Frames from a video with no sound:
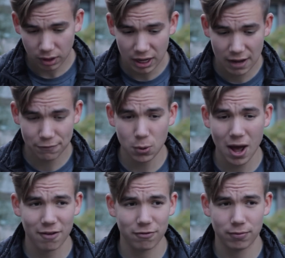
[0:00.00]
if you
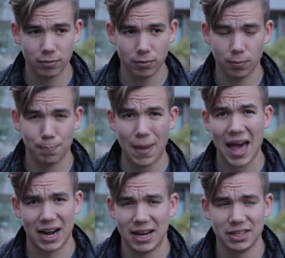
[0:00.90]
have
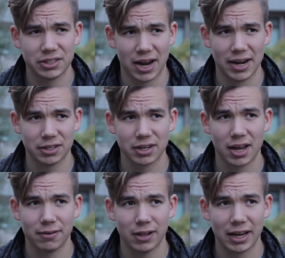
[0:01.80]
bad eyesight. It's
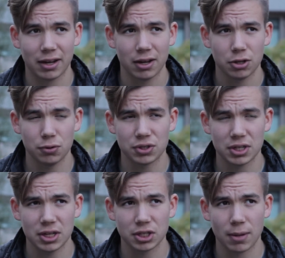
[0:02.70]
kind of like you
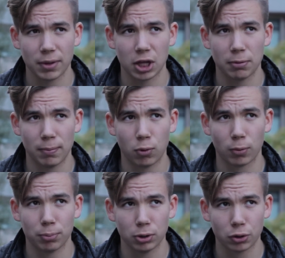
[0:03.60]
see something a little bit more
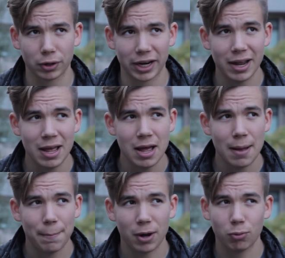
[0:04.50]
blurry.
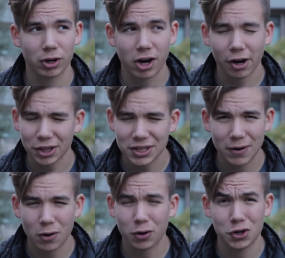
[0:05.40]
But regardless of
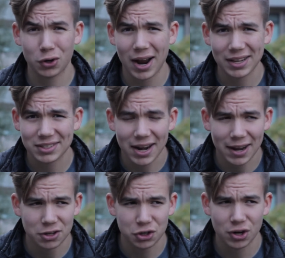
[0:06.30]
how good your eyesight
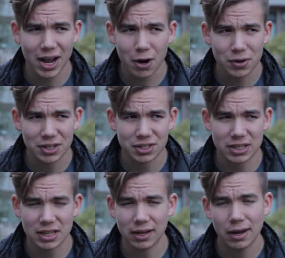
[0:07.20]
is, you're not going to
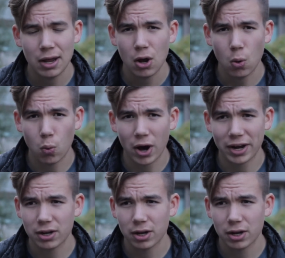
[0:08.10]
see what